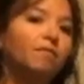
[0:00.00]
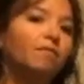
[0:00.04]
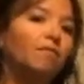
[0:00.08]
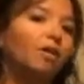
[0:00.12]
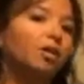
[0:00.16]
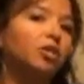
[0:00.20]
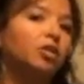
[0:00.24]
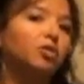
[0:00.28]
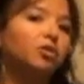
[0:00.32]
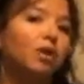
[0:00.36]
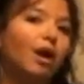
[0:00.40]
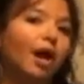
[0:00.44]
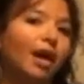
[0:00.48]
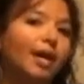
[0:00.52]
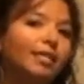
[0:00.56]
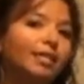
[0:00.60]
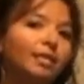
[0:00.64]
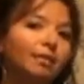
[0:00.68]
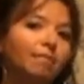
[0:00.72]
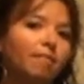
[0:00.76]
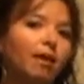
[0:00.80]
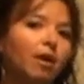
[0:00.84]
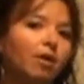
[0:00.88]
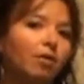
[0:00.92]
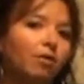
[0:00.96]
of our dried
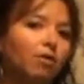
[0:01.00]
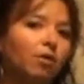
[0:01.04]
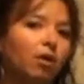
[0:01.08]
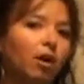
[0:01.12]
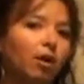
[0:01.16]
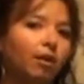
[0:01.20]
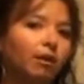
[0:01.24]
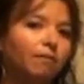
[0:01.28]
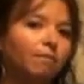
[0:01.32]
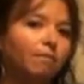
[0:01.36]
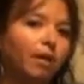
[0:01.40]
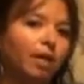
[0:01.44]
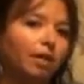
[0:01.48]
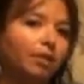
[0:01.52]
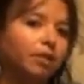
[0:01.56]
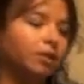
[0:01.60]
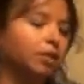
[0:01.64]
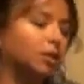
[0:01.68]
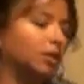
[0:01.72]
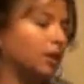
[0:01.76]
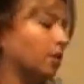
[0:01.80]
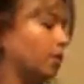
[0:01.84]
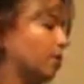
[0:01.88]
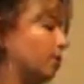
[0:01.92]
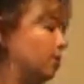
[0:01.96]
tomato and garlic
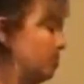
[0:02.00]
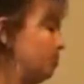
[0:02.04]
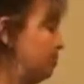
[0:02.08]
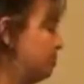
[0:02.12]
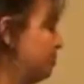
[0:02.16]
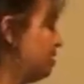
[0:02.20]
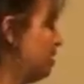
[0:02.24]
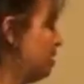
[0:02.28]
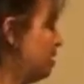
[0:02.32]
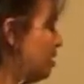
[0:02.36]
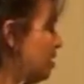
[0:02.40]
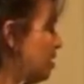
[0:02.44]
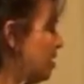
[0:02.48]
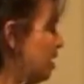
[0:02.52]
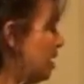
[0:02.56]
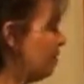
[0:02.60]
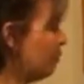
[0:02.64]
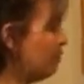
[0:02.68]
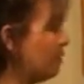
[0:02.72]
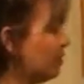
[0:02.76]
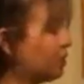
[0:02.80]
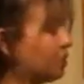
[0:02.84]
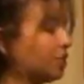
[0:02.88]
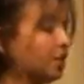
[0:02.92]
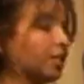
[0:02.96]
pesto,
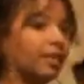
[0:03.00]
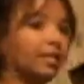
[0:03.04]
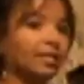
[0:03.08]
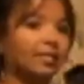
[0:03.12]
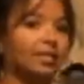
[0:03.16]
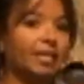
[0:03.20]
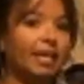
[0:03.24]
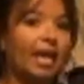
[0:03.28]
and which is a